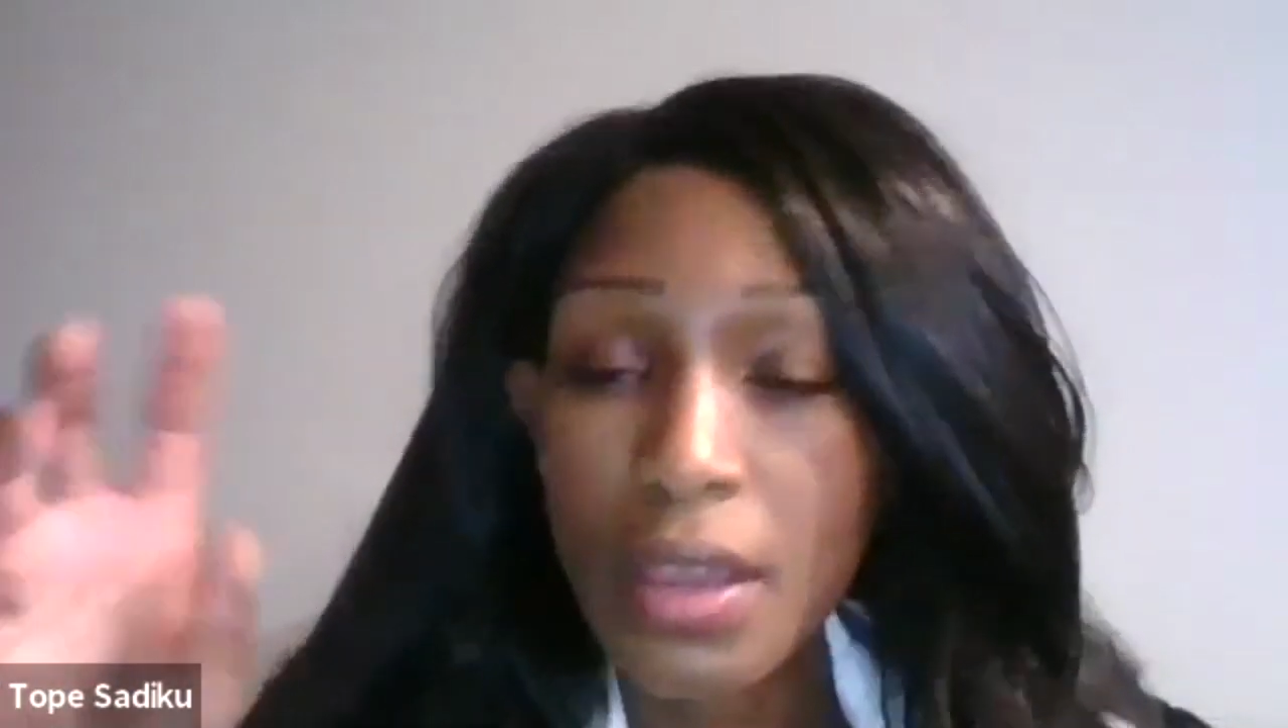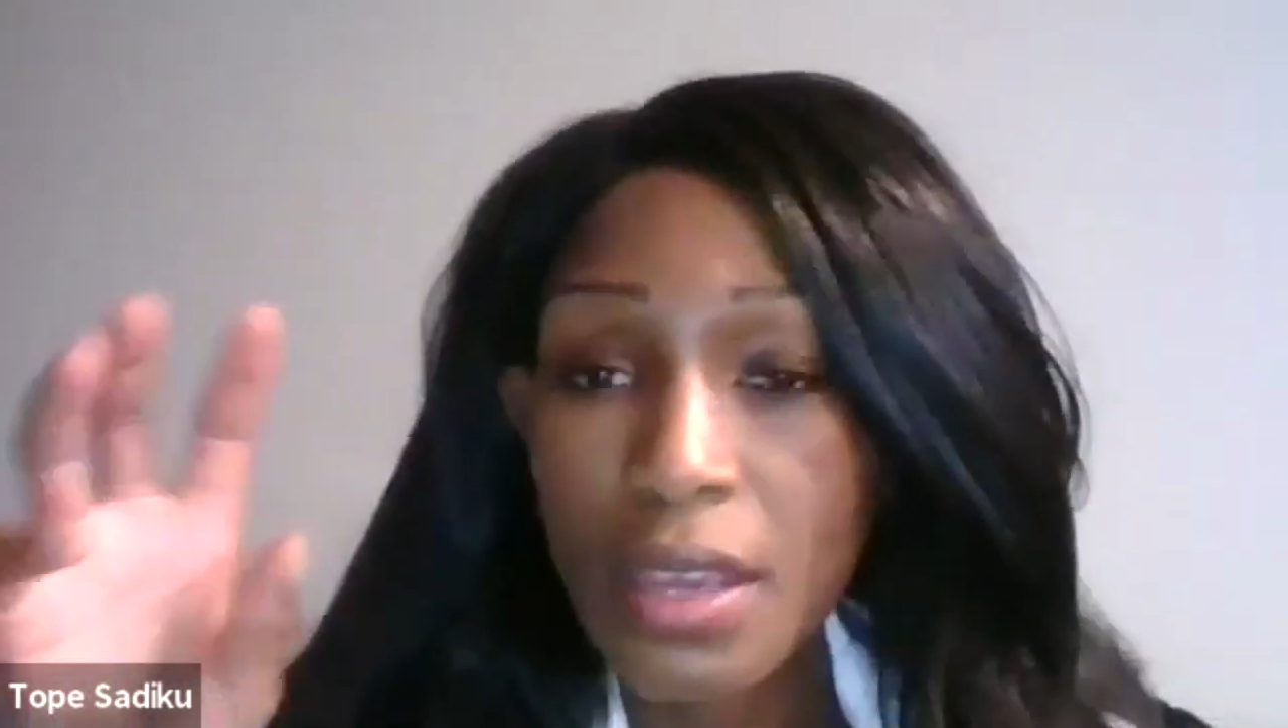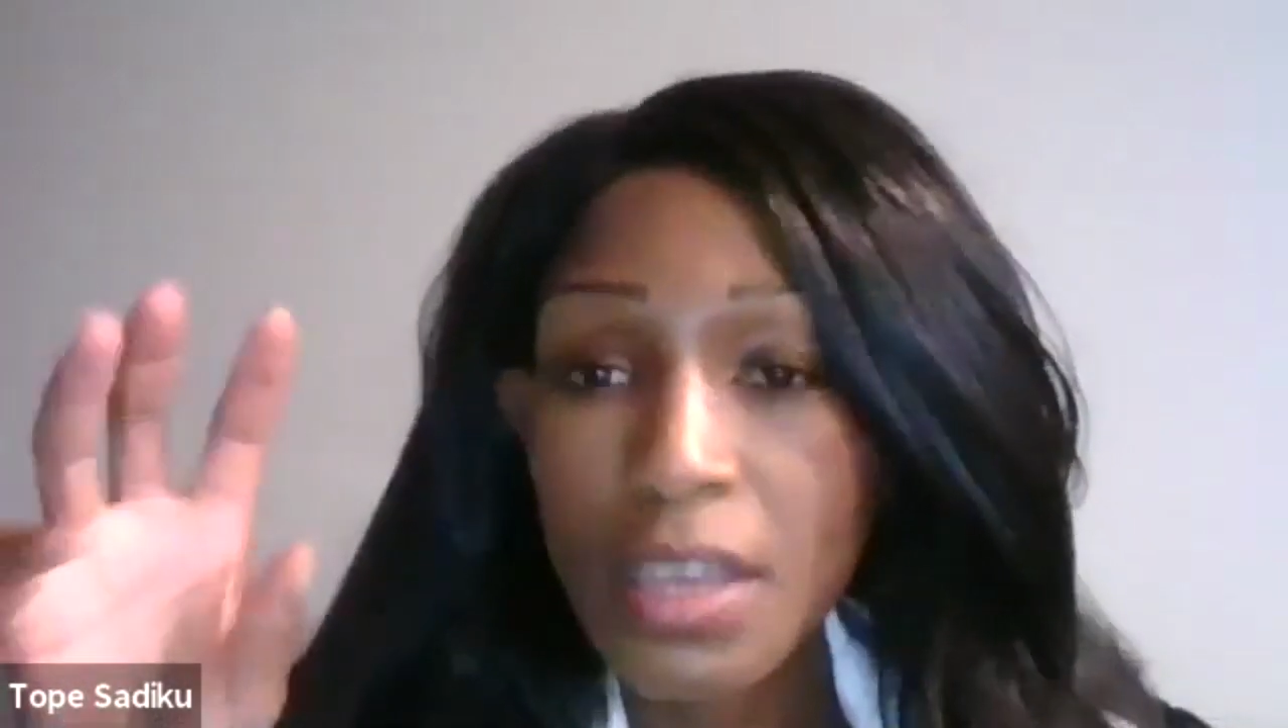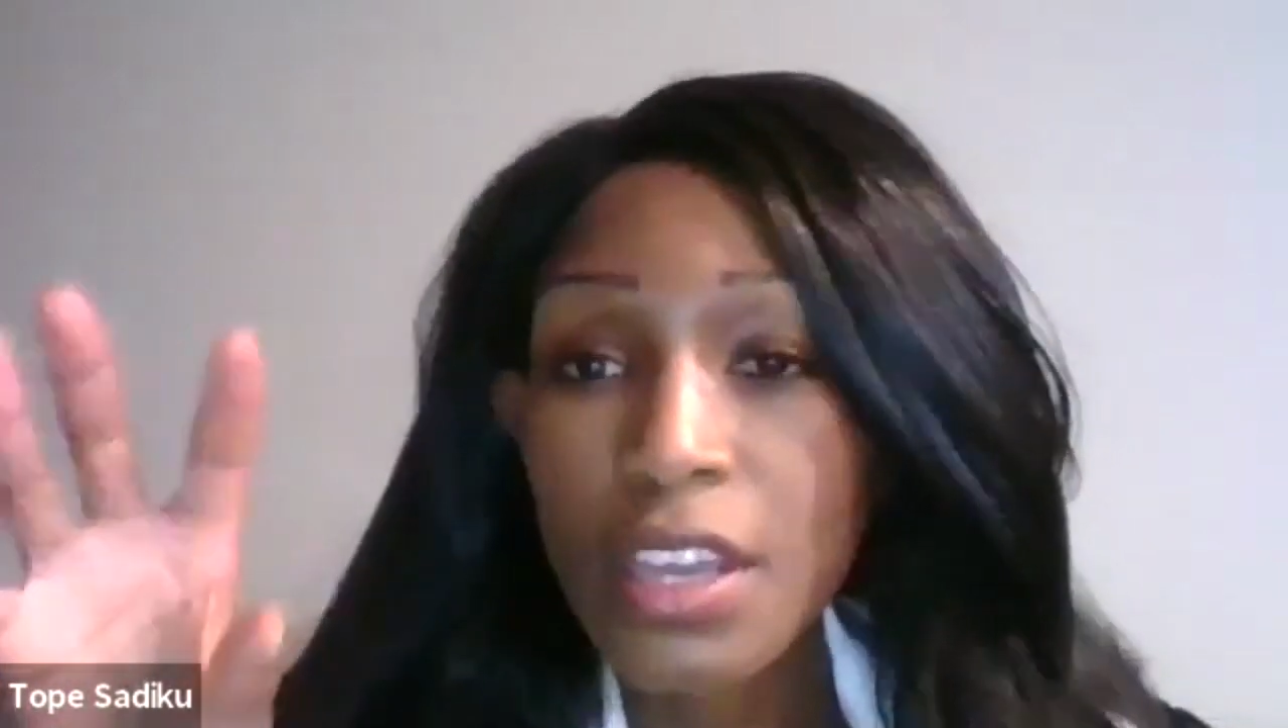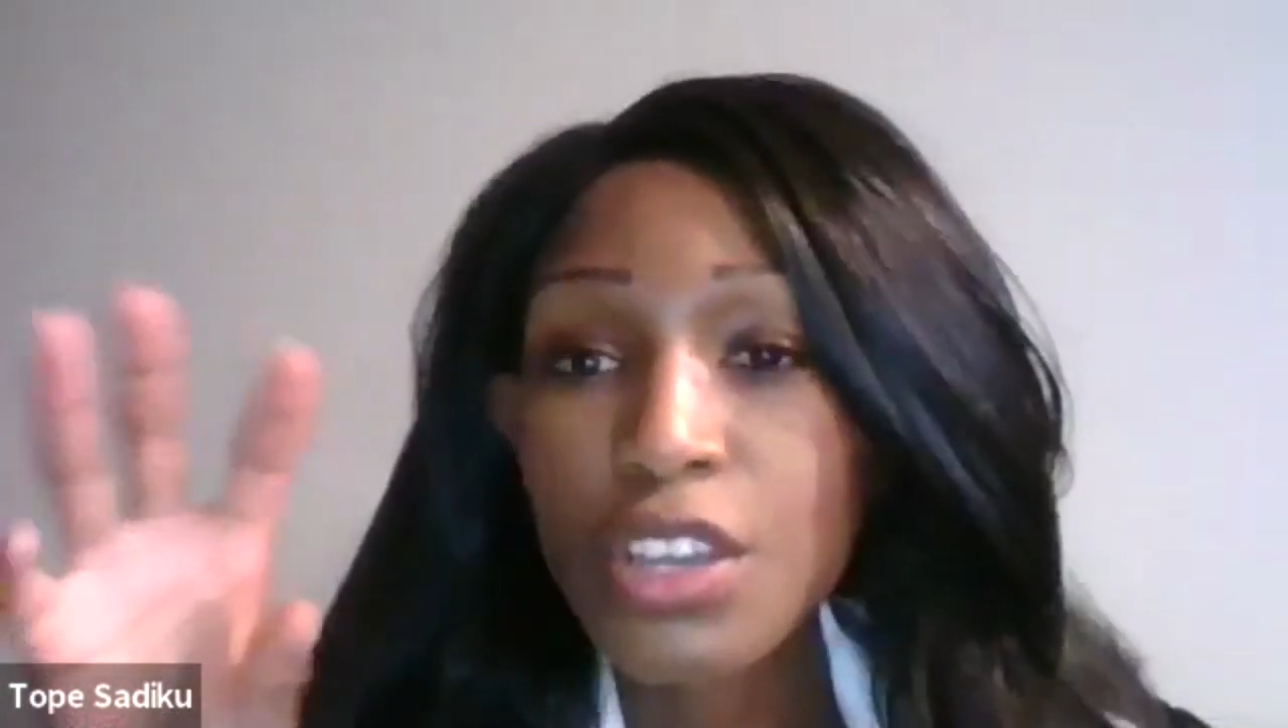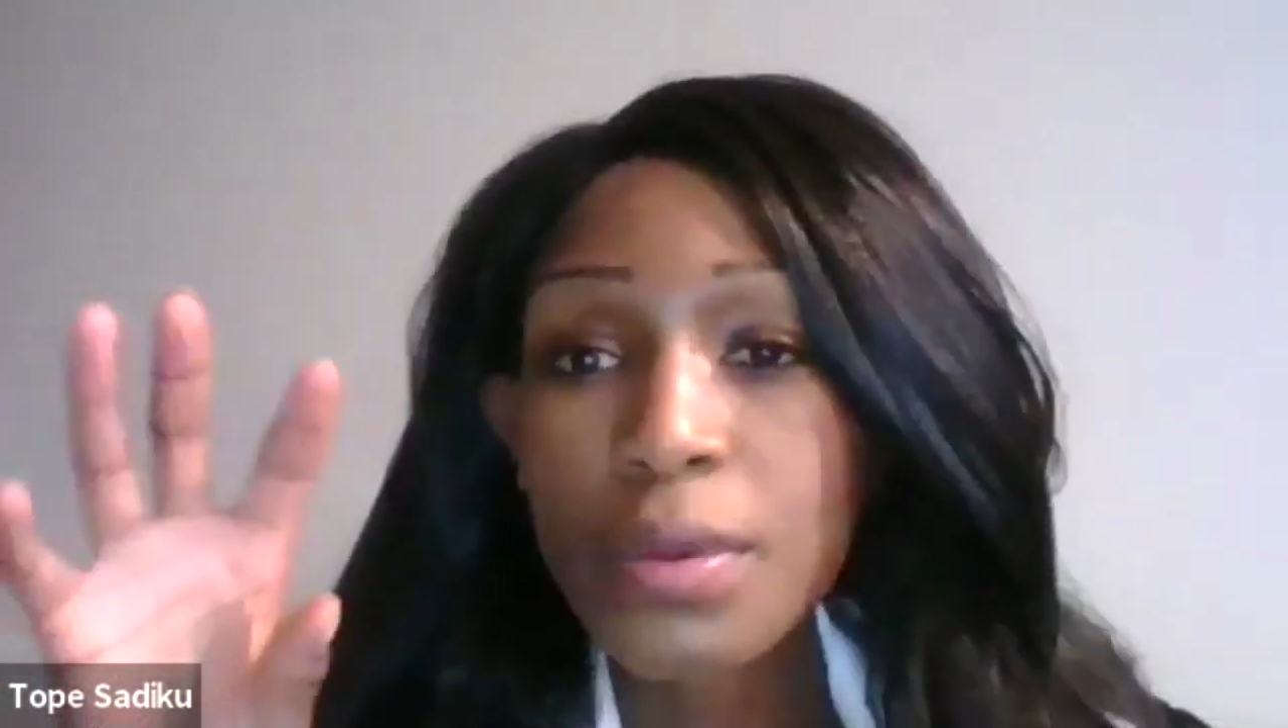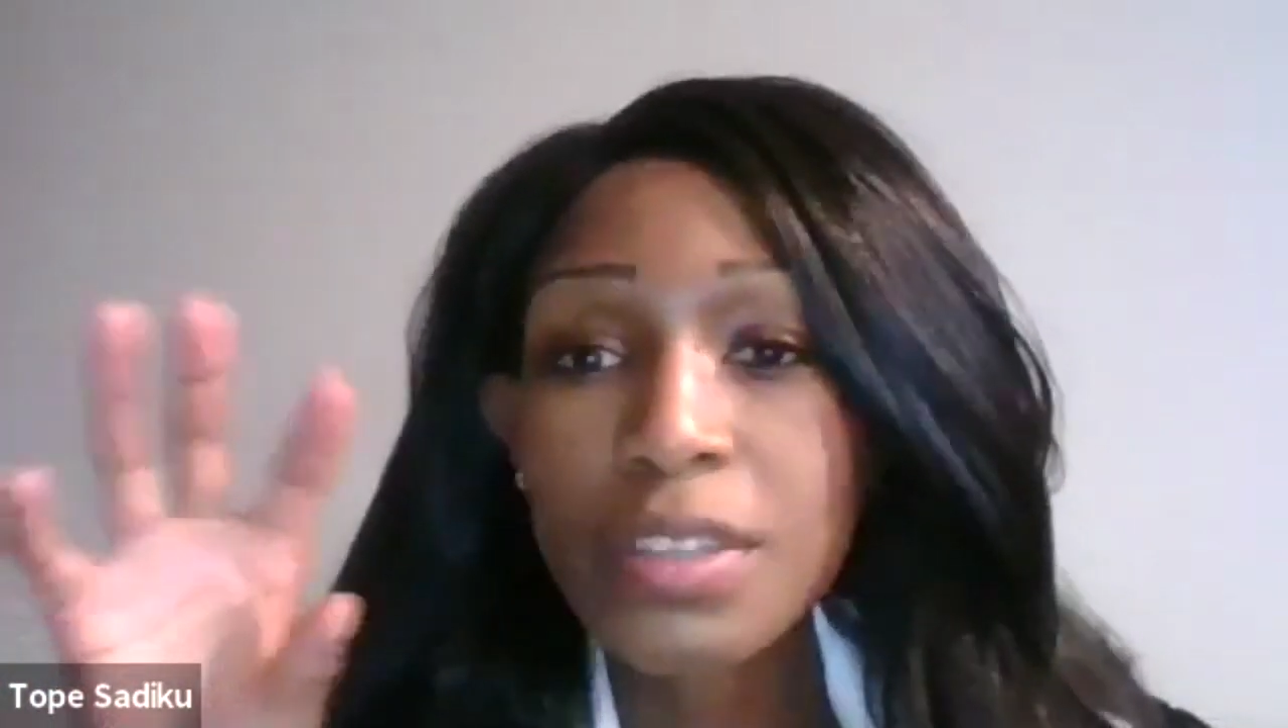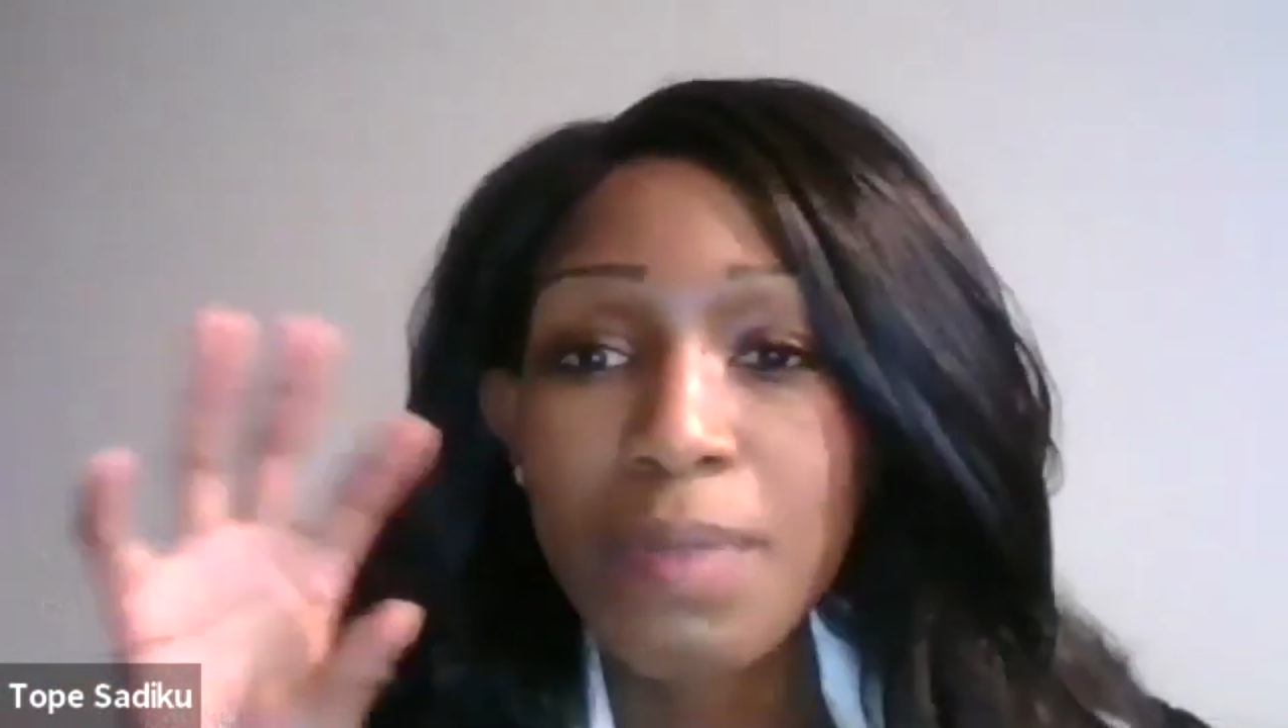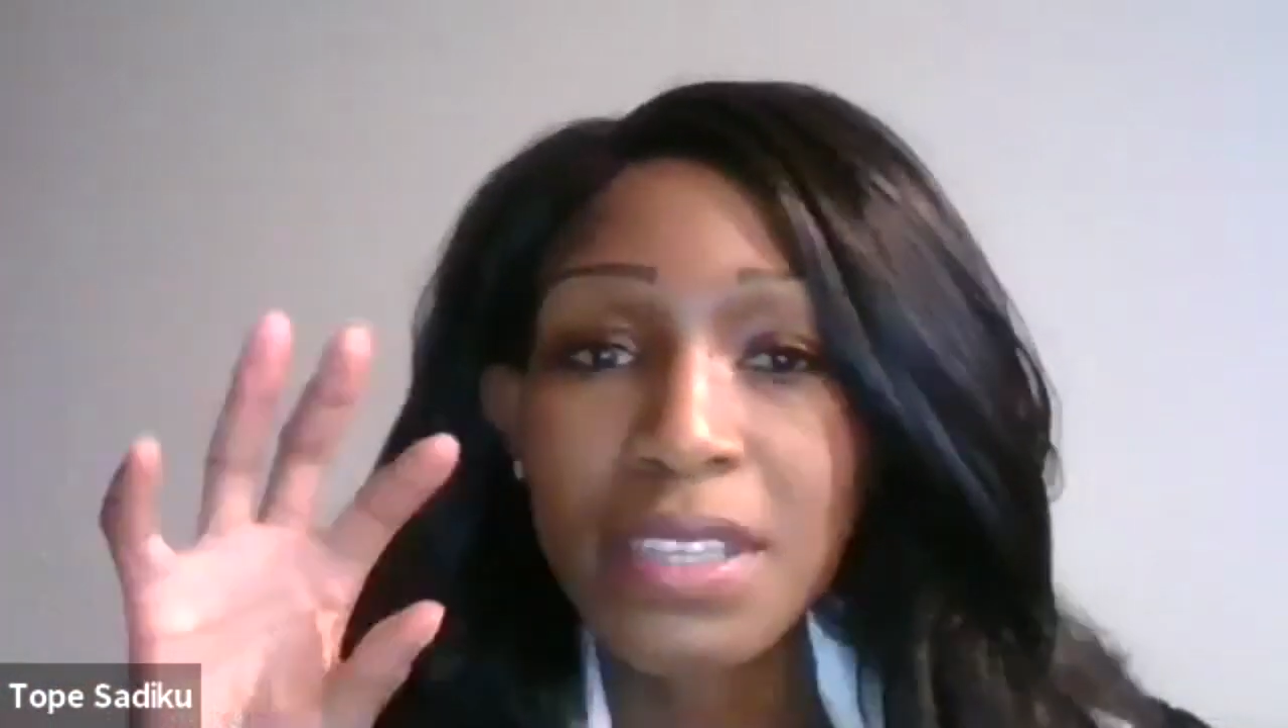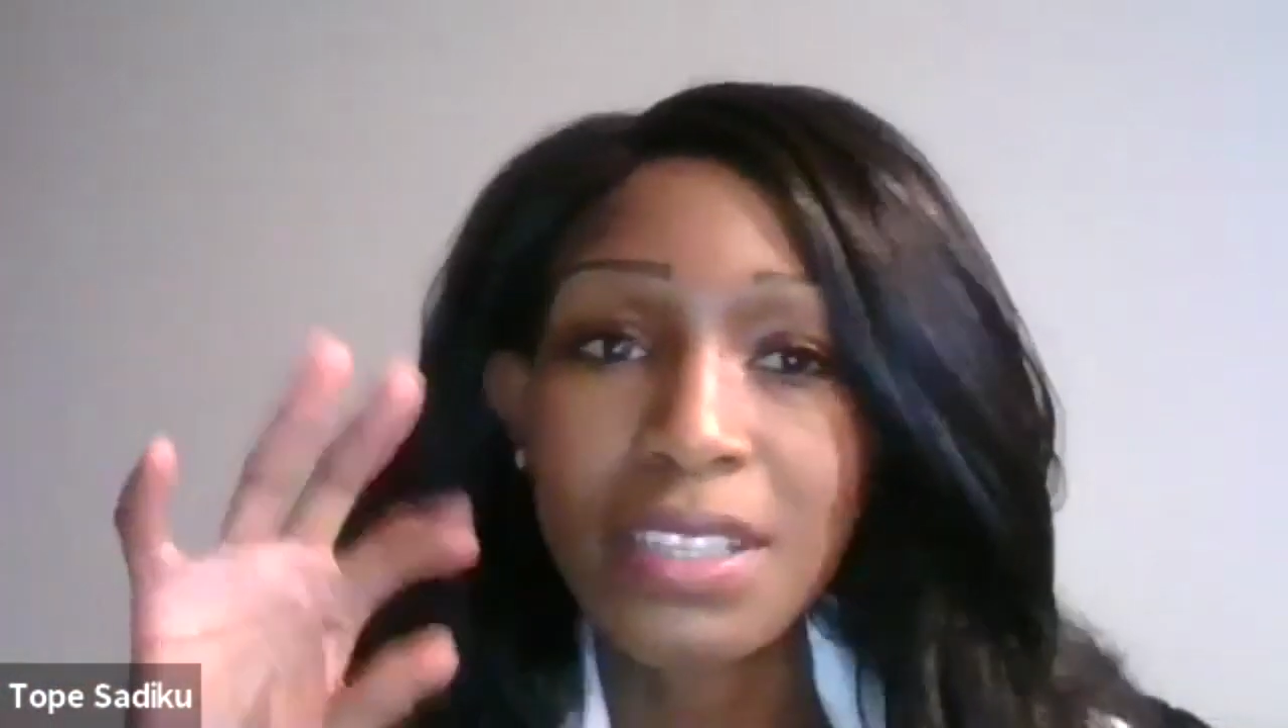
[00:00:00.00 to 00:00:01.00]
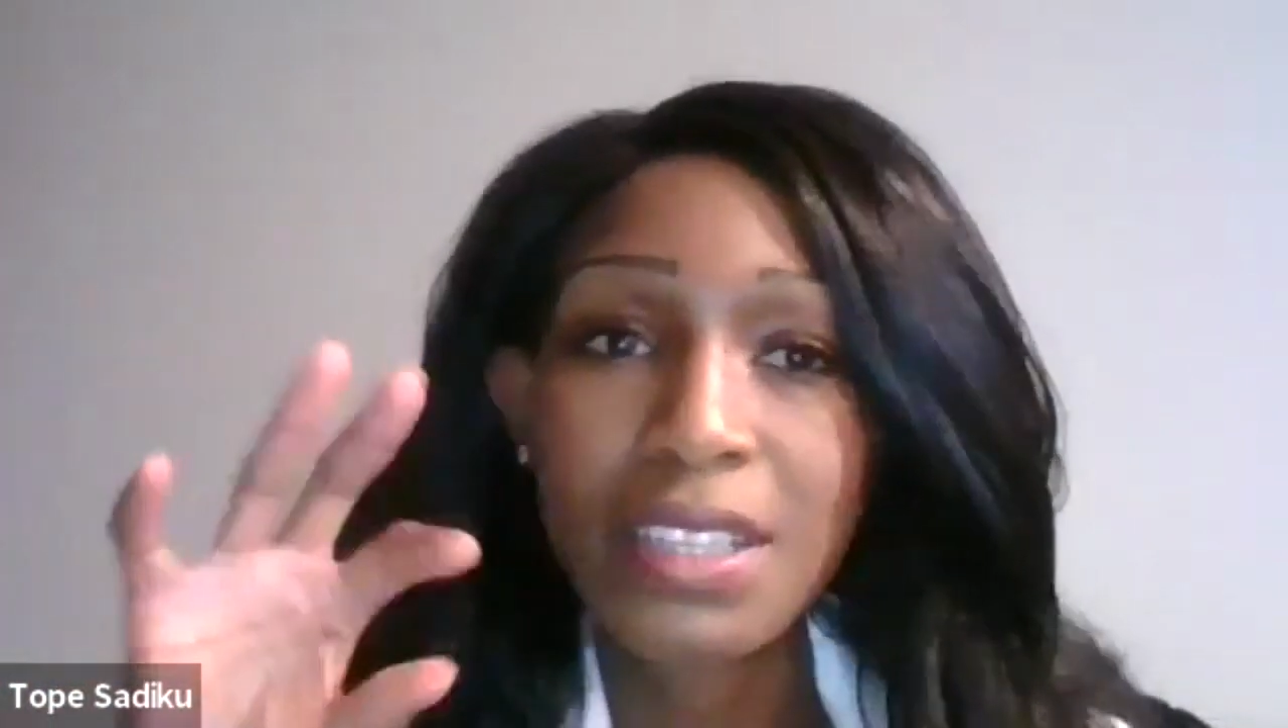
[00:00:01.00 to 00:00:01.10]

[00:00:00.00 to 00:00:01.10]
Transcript: are you expecting